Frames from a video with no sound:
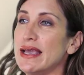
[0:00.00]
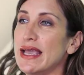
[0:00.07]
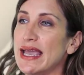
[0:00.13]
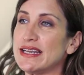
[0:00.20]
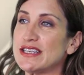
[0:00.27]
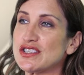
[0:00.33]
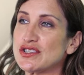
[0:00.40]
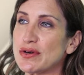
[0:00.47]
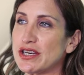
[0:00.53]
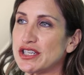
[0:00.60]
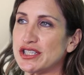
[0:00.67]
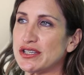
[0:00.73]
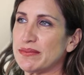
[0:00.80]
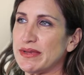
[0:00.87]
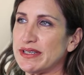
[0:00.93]
In
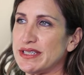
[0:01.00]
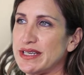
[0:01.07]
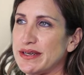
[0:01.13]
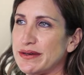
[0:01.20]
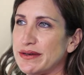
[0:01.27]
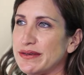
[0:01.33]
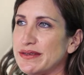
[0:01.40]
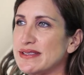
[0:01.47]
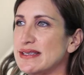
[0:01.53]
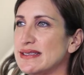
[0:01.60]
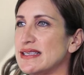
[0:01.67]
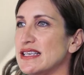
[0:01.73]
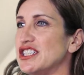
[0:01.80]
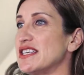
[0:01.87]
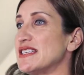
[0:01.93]
instructional materials,
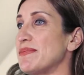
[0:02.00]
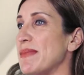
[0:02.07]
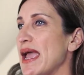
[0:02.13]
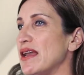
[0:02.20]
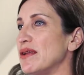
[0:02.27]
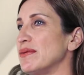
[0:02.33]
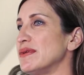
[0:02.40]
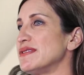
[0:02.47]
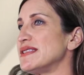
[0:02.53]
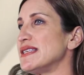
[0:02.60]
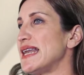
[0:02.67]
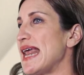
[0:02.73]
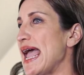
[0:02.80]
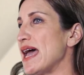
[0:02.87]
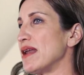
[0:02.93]
such as manuals
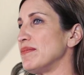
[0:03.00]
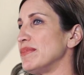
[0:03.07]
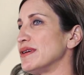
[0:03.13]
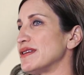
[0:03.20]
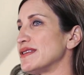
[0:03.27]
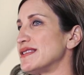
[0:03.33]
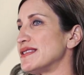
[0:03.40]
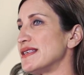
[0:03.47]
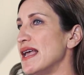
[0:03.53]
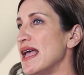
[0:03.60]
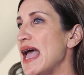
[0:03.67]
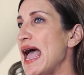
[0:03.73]
and handbooks,